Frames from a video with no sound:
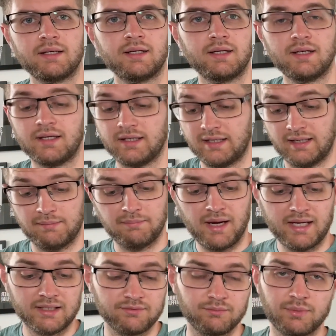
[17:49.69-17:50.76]
And I
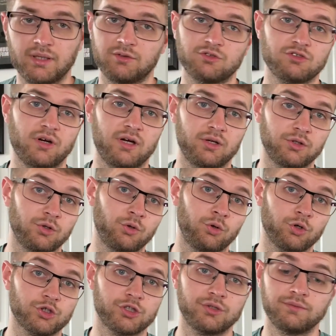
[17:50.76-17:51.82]
might even be able to try it on an
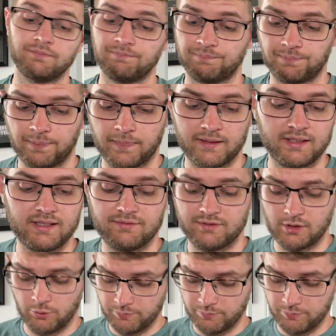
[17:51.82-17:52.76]
auction. You never know.